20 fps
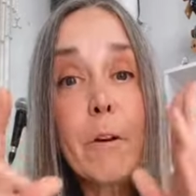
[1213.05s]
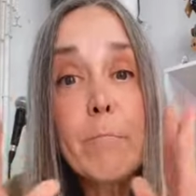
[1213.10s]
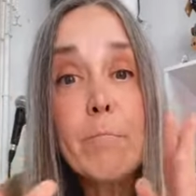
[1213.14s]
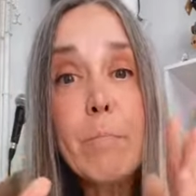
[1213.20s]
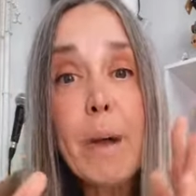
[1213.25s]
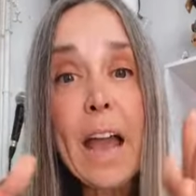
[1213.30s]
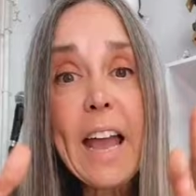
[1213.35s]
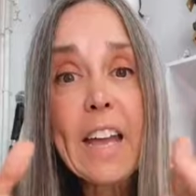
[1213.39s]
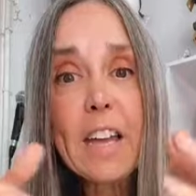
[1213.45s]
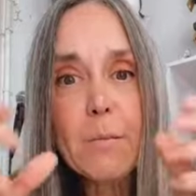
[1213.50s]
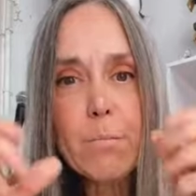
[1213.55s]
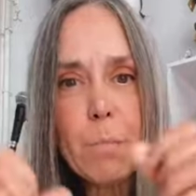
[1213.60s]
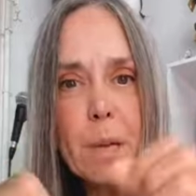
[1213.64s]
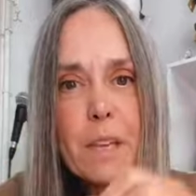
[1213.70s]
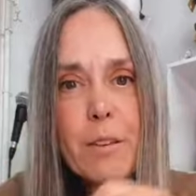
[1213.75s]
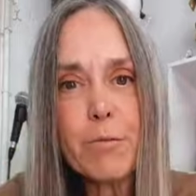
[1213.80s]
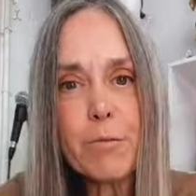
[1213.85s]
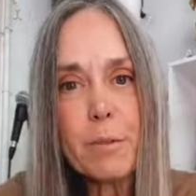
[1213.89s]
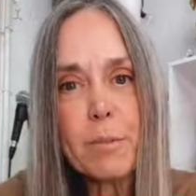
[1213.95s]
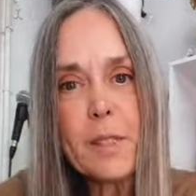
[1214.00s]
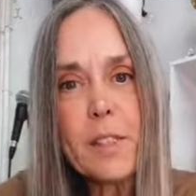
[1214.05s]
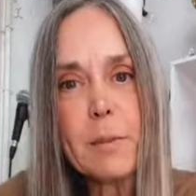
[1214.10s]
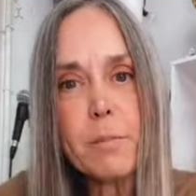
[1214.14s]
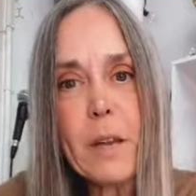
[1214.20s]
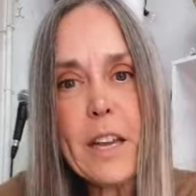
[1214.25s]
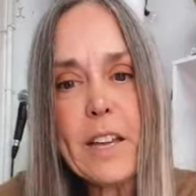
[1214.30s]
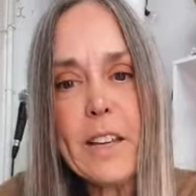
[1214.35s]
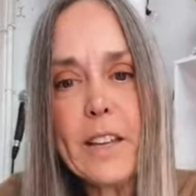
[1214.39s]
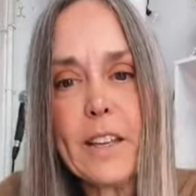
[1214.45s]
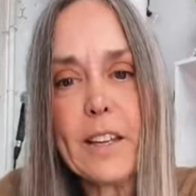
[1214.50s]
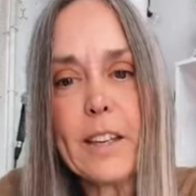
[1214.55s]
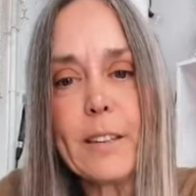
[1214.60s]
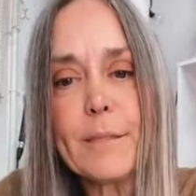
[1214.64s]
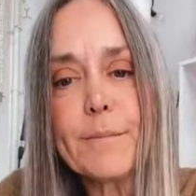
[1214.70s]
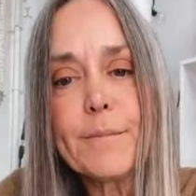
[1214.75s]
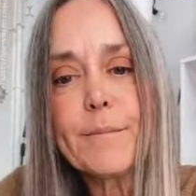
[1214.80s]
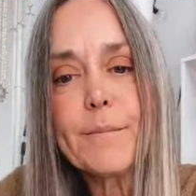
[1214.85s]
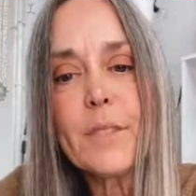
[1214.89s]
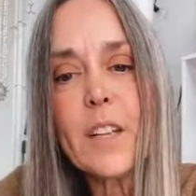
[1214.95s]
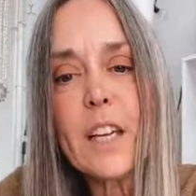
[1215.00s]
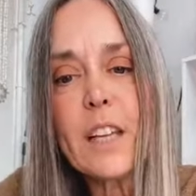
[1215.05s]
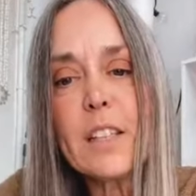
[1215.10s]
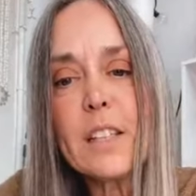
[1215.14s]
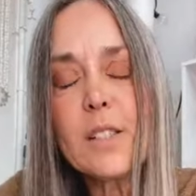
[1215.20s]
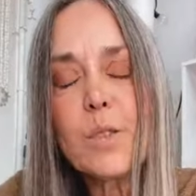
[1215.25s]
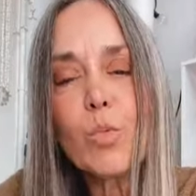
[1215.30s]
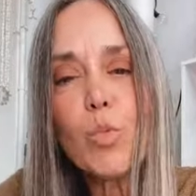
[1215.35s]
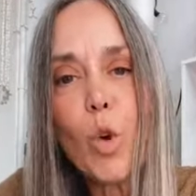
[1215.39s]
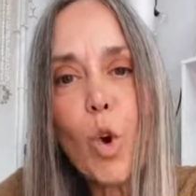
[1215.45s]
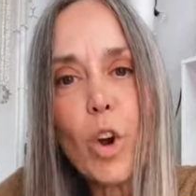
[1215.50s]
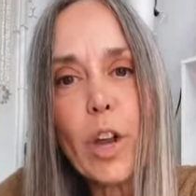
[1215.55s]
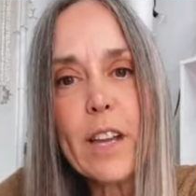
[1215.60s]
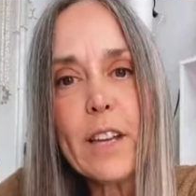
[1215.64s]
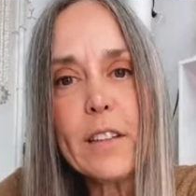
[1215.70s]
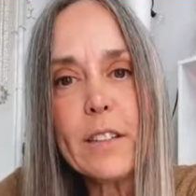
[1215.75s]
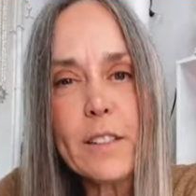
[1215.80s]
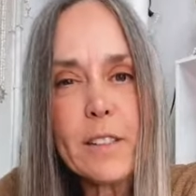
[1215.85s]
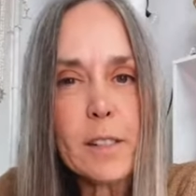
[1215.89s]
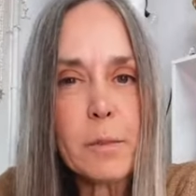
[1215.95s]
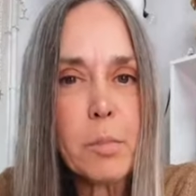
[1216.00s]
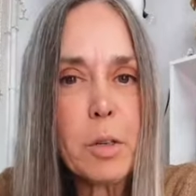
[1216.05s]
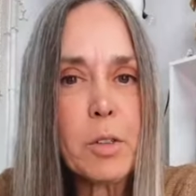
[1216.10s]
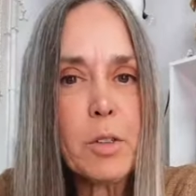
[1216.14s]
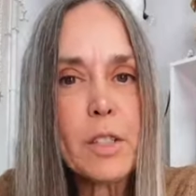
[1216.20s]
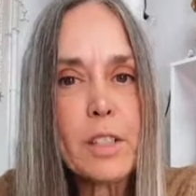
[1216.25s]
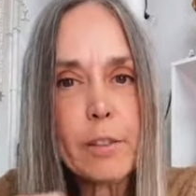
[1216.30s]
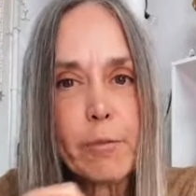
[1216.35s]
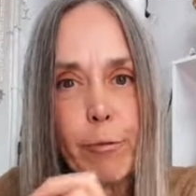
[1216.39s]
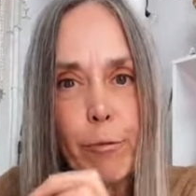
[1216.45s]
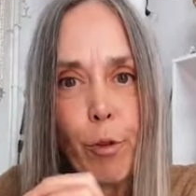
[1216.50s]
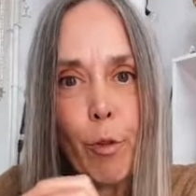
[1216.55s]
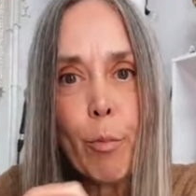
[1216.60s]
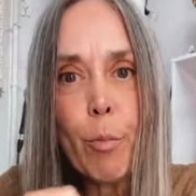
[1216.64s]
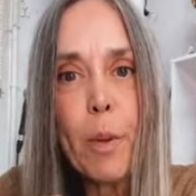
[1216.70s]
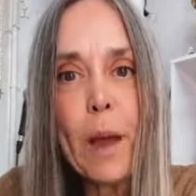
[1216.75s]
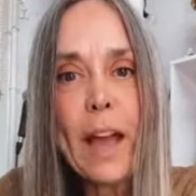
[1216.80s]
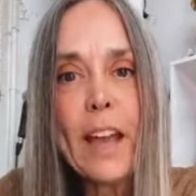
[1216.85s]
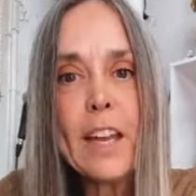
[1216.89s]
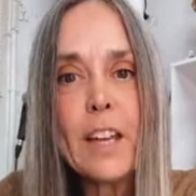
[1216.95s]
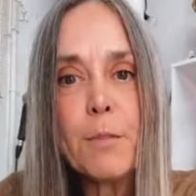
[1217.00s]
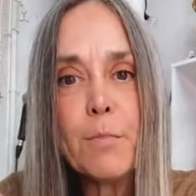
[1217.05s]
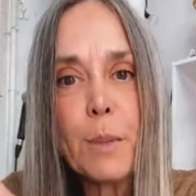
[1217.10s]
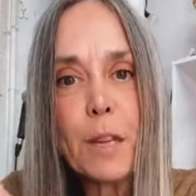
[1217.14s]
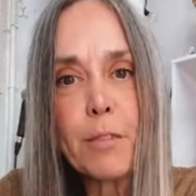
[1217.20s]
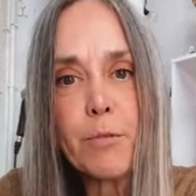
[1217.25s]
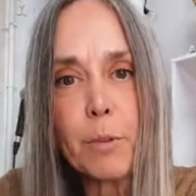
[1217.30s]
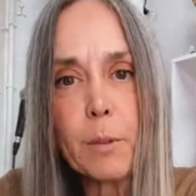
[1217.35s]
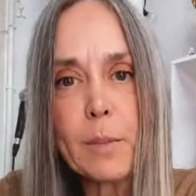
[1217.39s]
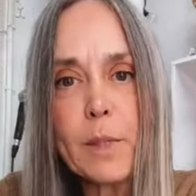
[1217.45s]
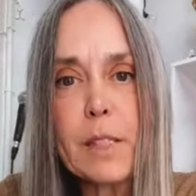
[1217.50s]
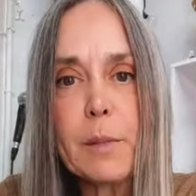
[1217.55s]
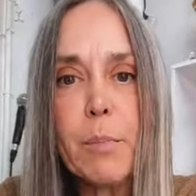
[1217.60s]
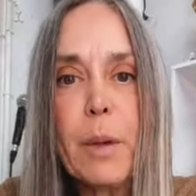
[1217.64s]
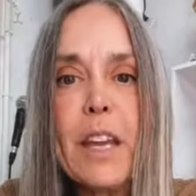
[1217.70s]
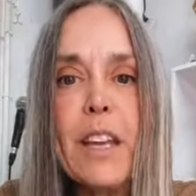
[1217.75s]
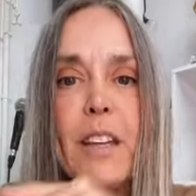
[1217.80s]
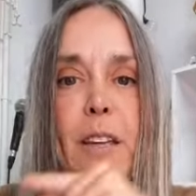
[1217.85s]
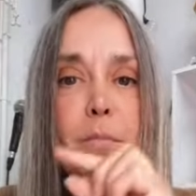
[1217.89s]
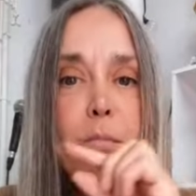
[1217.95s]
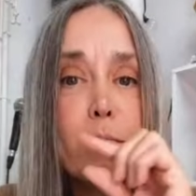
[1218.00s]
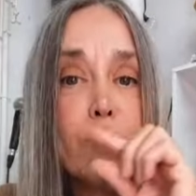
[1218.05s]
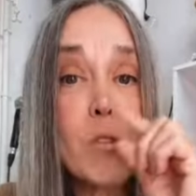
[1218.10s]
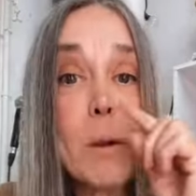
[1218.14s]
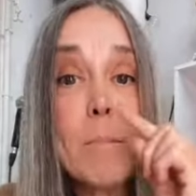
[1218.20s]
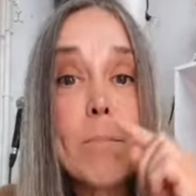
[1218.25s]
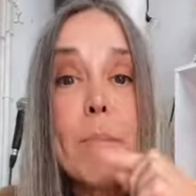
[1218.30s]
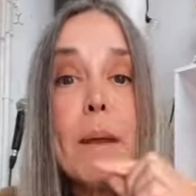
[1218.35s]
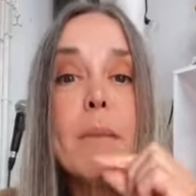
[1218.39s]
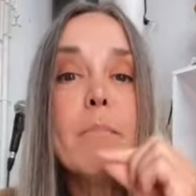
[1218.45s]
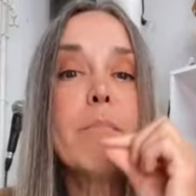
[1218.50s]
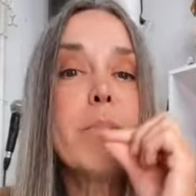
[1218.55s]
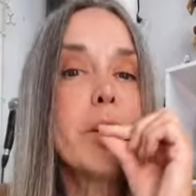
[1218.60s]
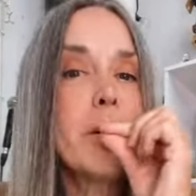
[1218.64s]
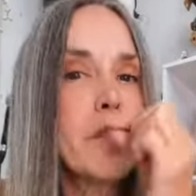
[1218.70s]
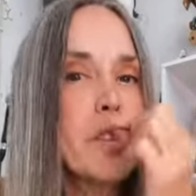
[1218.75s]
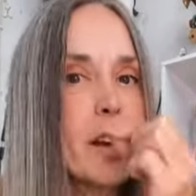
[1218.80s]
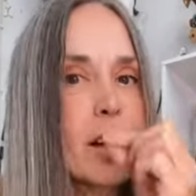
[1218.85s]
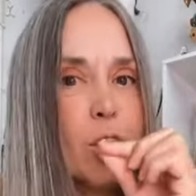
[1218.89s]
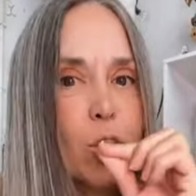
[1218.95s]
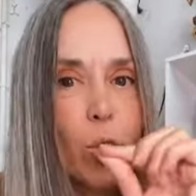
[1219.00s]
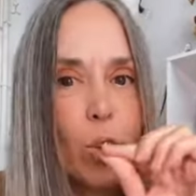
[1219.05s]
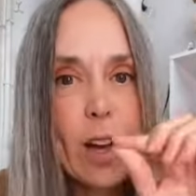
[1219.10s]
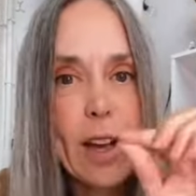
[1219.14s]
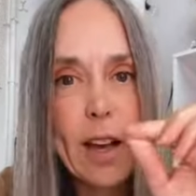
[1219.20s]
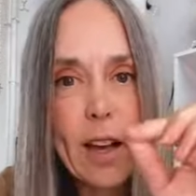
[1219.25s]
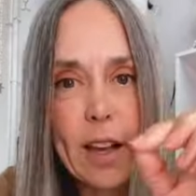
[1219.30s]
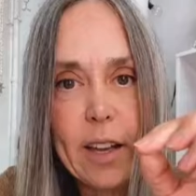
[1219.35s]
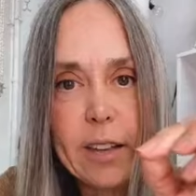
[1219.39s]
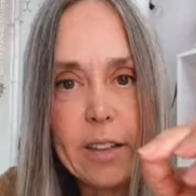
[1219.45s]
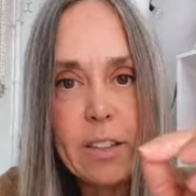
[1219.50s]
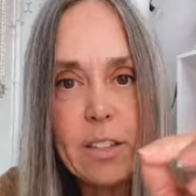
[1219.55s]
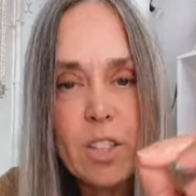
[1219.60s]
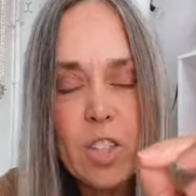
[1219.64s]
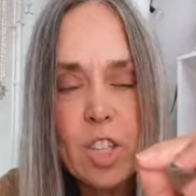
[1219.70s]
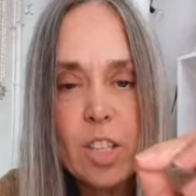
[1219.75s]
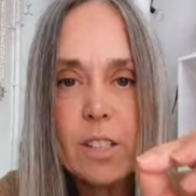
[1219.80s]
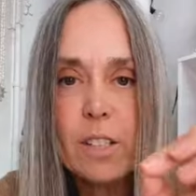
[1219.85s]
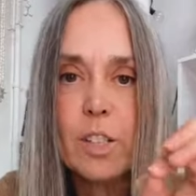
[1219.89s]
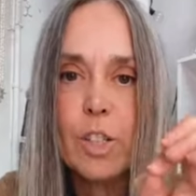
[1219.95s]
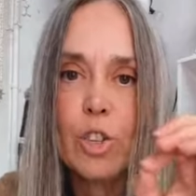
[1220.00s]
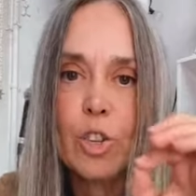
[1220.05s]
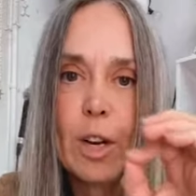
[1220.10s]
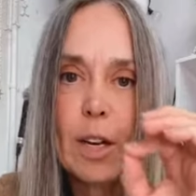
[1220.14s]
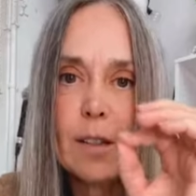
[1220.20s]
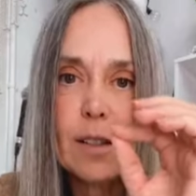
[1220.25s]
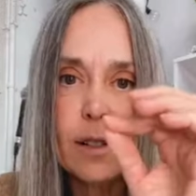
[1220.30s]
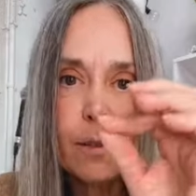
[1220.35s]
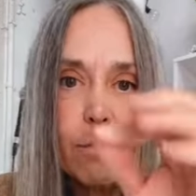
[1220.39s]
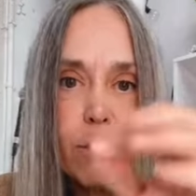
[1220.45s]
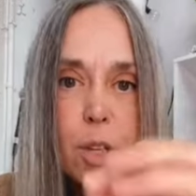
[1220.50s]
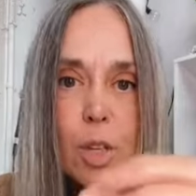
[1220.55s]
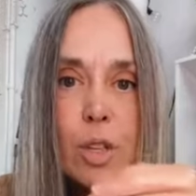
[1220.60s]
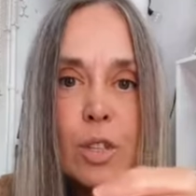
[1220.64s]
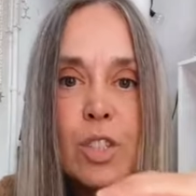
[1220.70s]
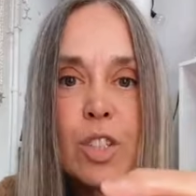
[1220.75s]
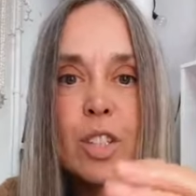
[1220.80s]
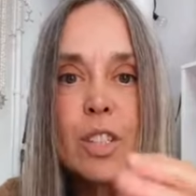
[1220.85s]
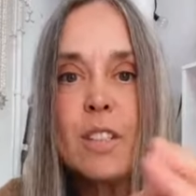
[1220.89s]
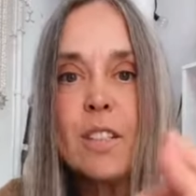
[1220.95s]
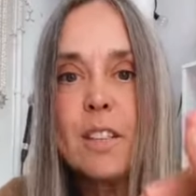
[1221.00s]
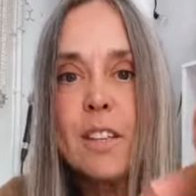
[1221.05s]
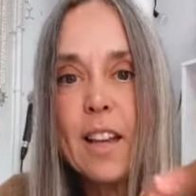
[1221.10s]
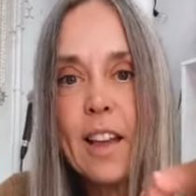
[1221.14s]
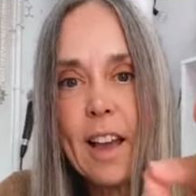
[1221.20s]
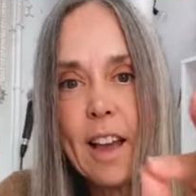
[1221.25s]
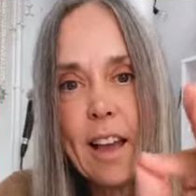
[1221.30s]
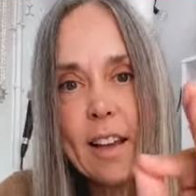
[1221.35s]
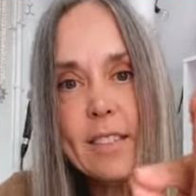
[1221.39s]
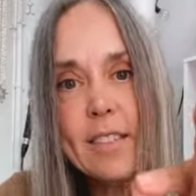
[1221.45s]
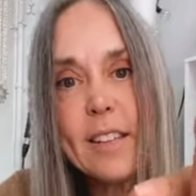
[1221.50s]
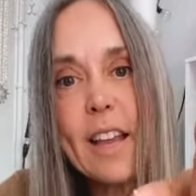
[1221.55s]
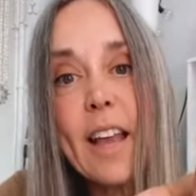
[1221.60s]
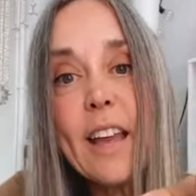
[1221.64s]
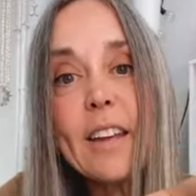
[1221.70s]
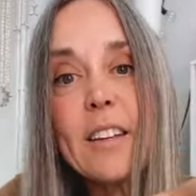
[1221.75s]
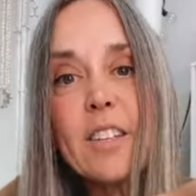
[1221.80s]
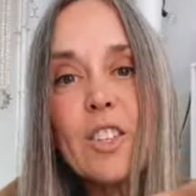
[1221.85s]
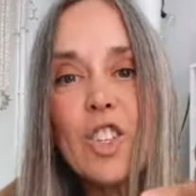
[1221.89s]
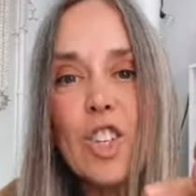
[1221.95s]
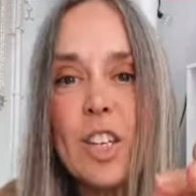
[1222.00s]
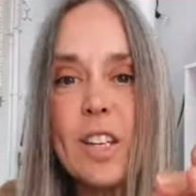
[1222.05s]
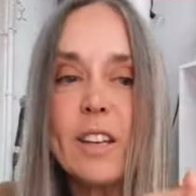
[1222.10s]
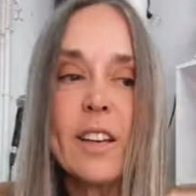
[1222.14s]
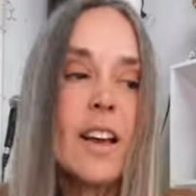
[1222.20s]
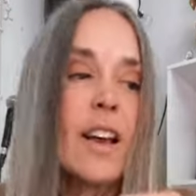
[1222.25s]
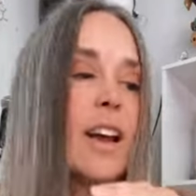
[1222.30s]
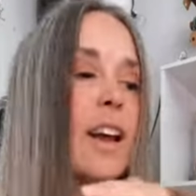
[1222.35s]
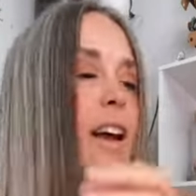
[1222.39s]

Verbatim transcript: Forbade me from speaking. These walk-in spirits forbade me from speaking. Remember that your energy is transmuted as energy.